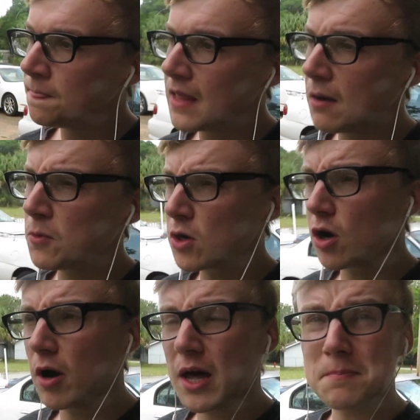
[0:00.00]
Now I'm gonna
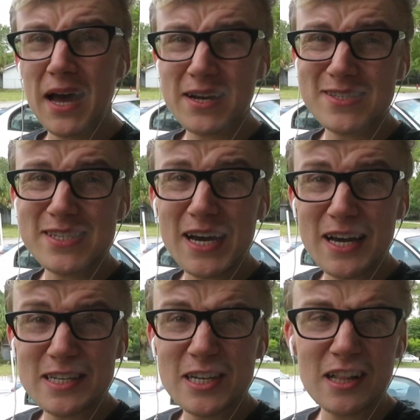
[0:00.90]
go ahead back
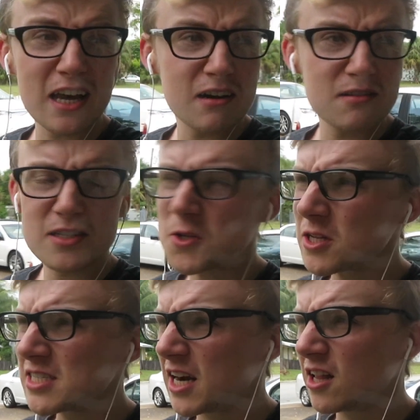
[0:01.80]
inside, chill out. It's
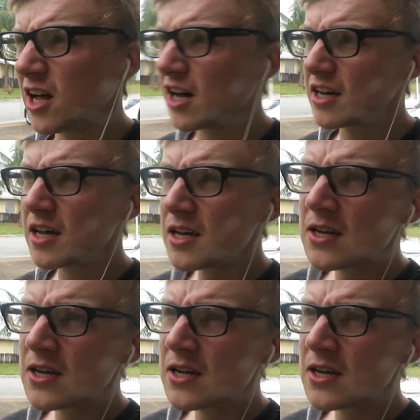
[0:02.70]
only 10 o'clock.